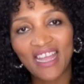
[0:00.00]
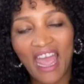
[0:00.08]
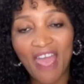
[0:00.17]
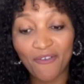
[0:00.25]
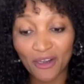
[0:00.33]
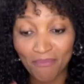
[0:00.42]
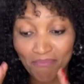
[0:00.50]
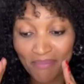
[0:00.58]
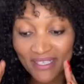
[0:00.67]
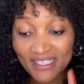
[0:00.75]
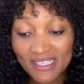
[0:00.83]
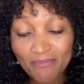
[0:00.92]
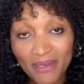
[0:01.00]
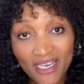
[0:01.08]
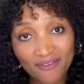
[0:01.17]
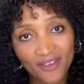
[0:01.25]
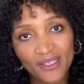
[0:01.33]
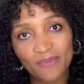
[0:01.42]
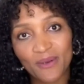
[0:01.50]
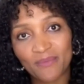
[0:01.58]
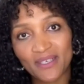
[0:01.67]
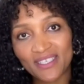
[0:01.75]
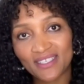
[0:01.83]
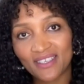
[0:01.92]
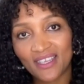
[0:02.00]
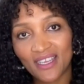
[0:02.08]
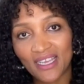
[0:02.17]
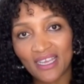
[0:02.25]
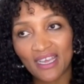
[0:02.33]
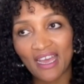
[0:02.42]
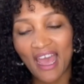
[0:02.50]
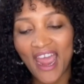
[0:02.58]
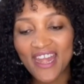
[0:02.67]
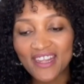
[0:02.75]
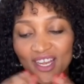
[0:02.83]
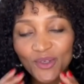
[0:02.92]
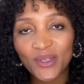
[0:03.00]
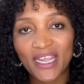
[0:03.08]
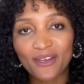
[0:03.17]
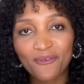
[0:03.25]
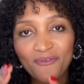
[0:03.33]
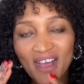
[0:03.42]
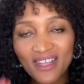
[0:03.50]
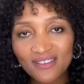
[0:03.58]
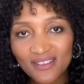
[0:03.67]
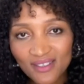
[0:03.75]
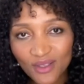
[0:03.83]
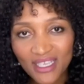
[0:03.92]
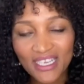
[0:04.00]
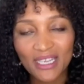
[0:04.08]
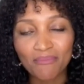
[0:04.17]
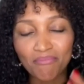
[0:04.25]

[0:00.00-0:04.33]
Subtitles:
I've got a business plan for this property. I need to get funds so that I can